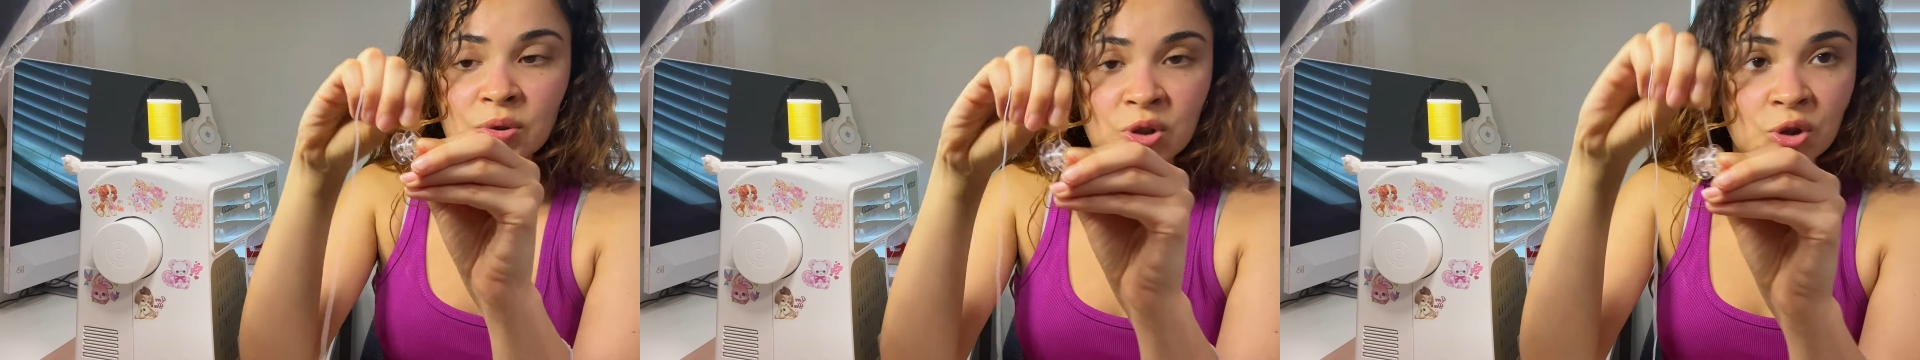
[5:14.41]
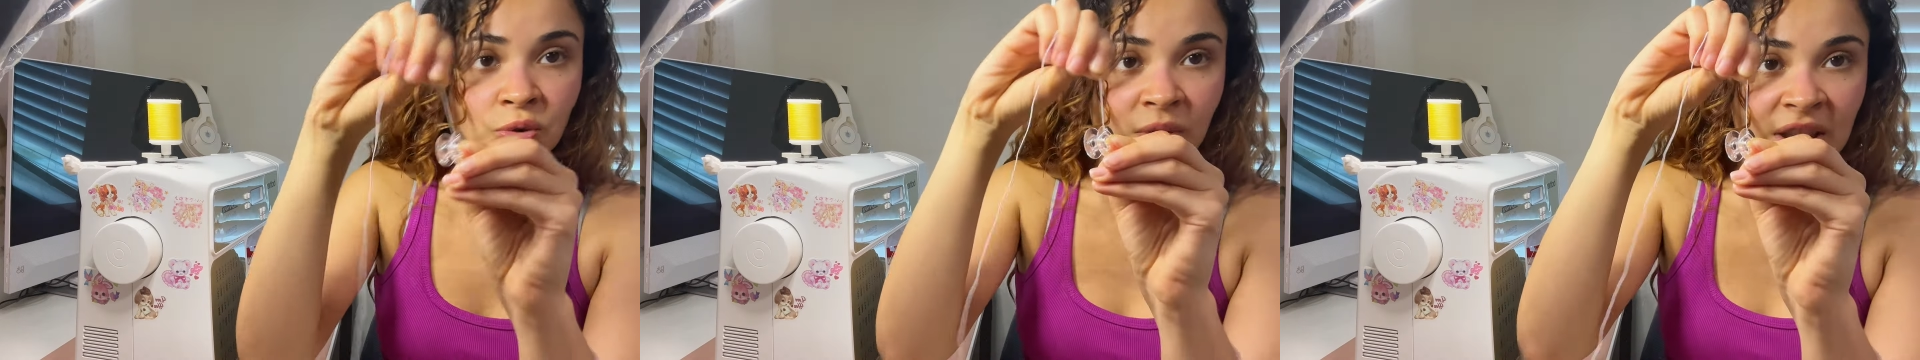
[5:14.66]

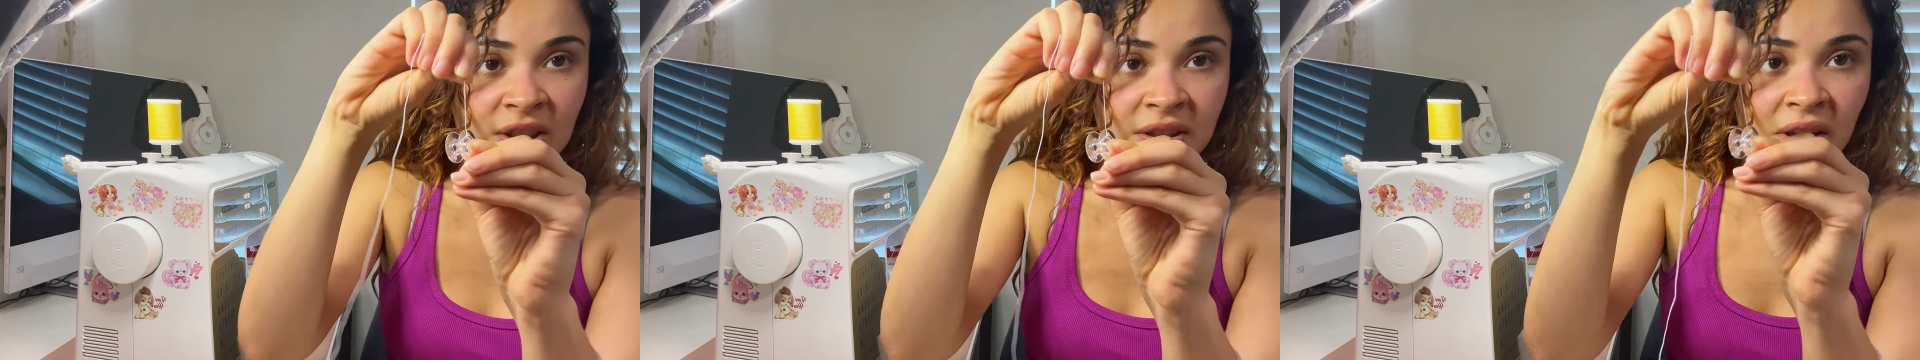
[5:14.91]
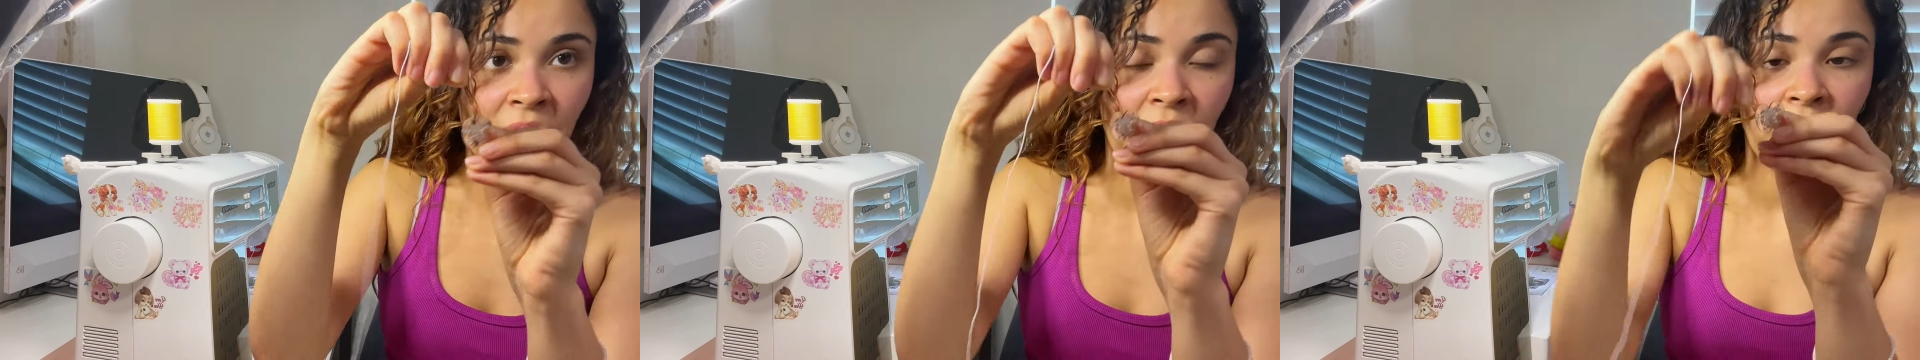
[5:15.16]
stretch
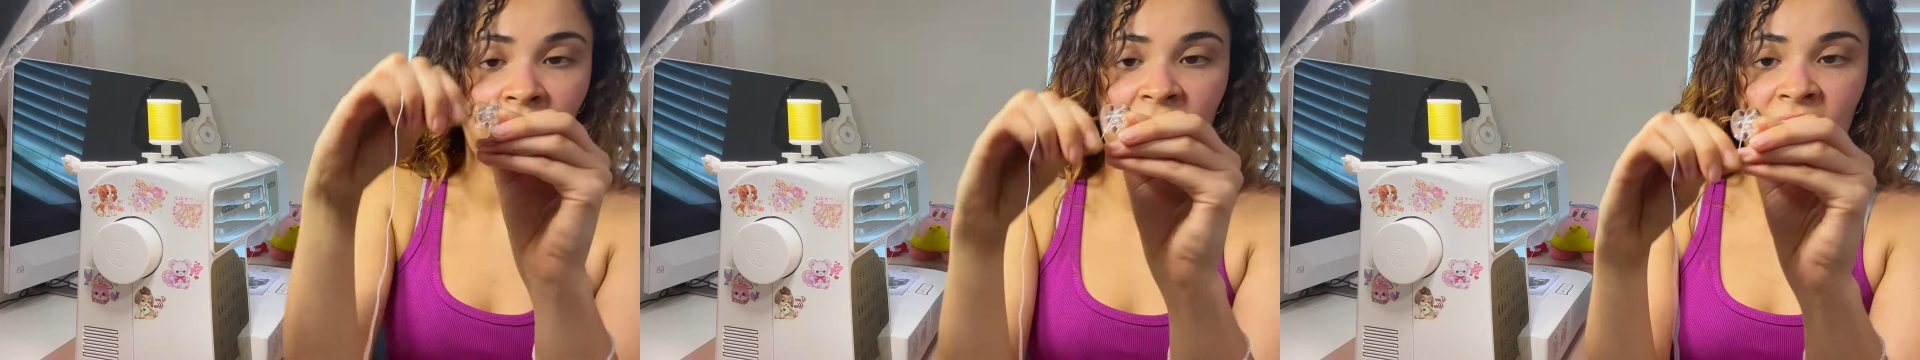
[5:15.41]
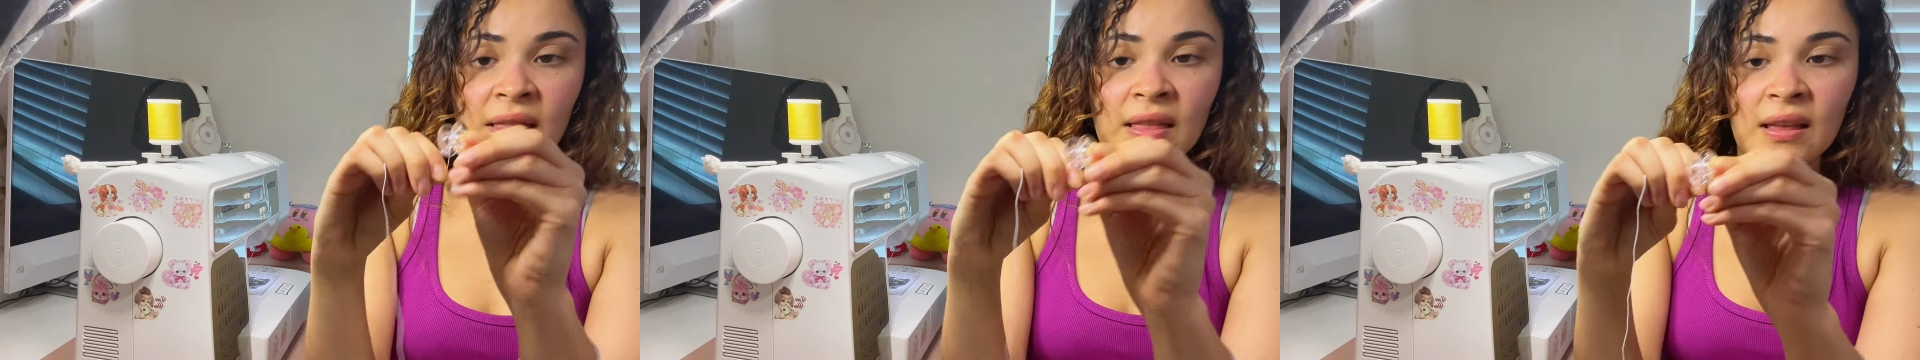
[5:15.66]
the
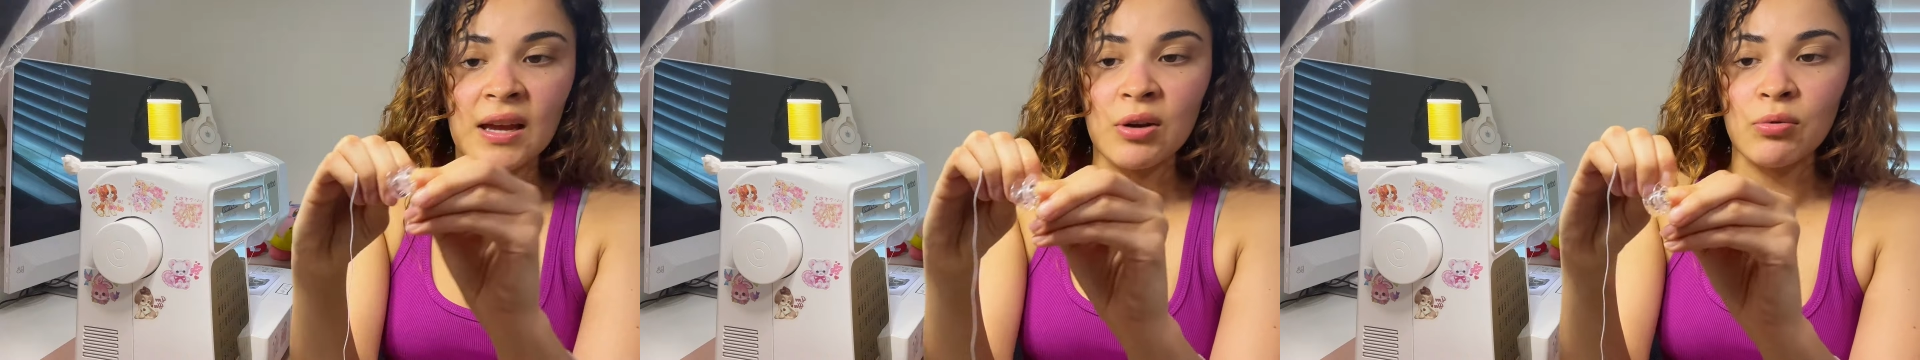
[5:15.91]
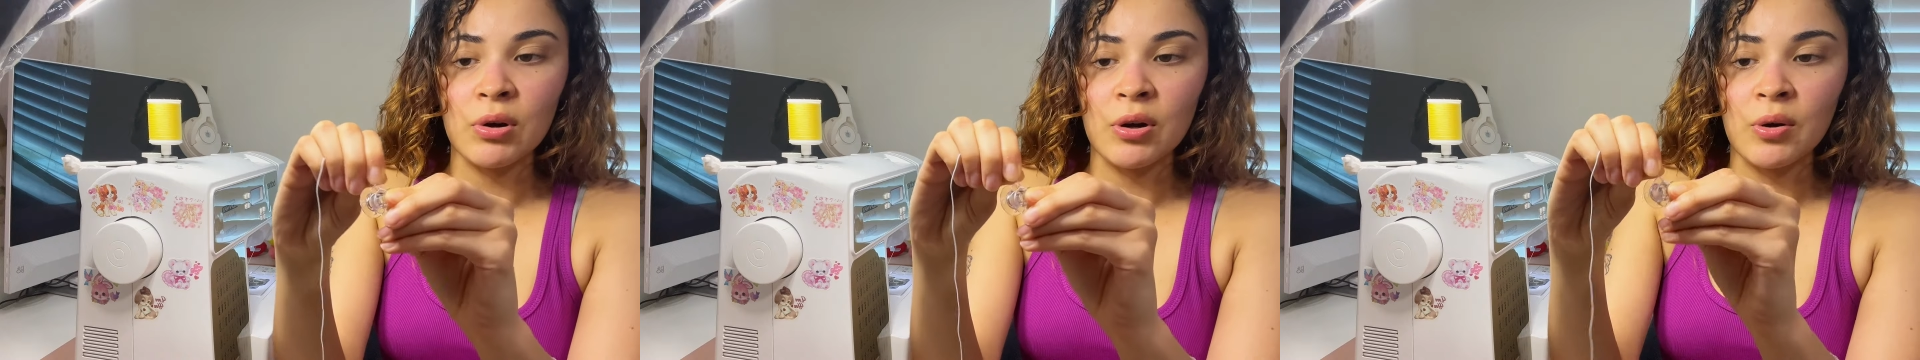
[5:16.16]
thread
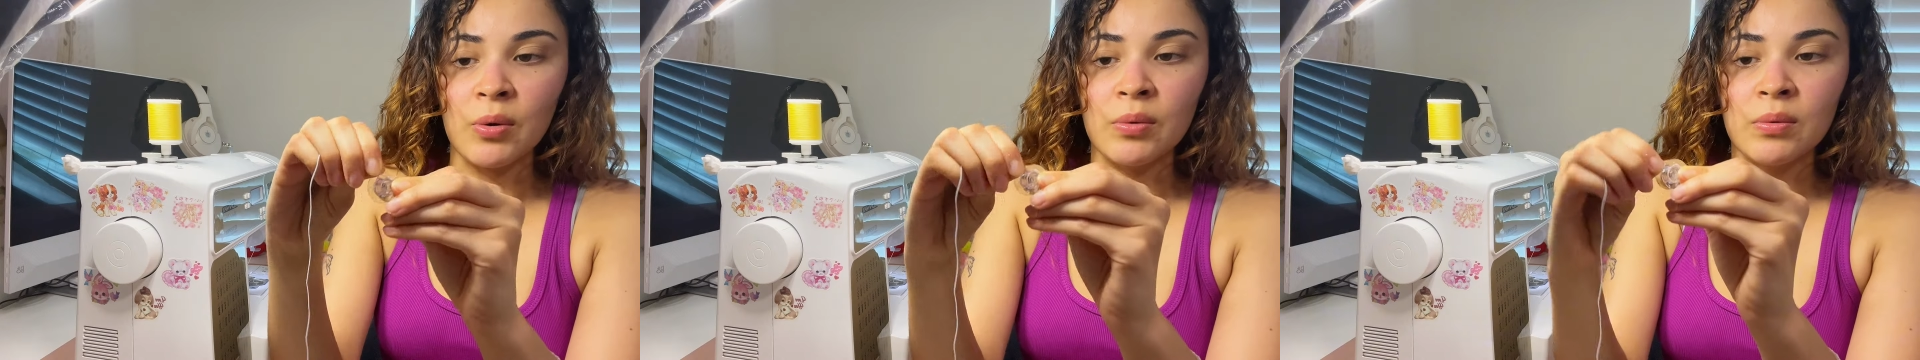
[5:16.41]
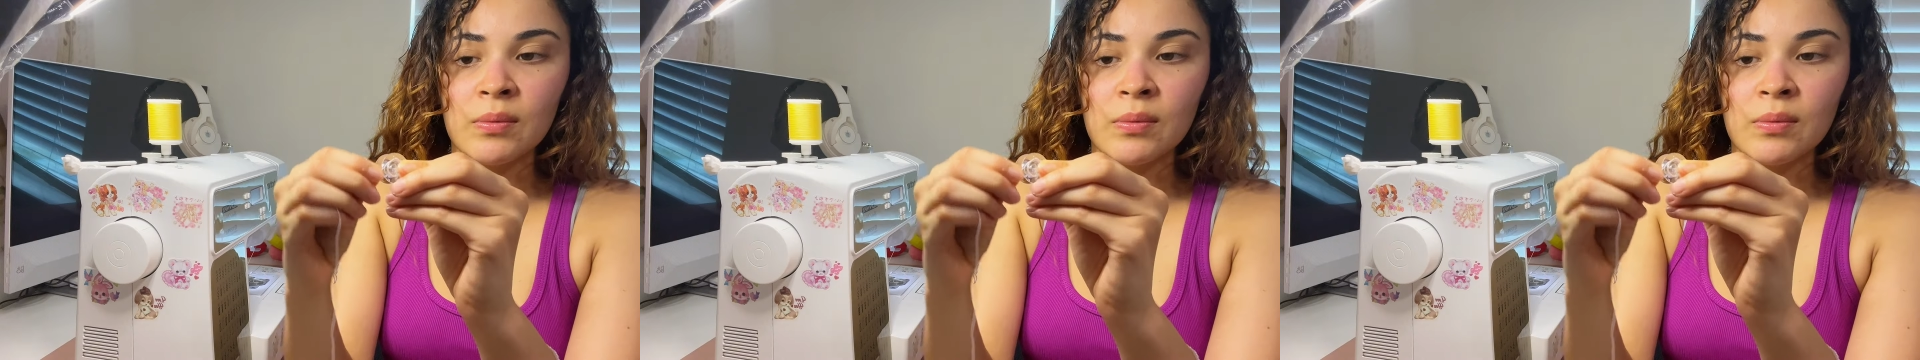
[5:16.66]
and roll.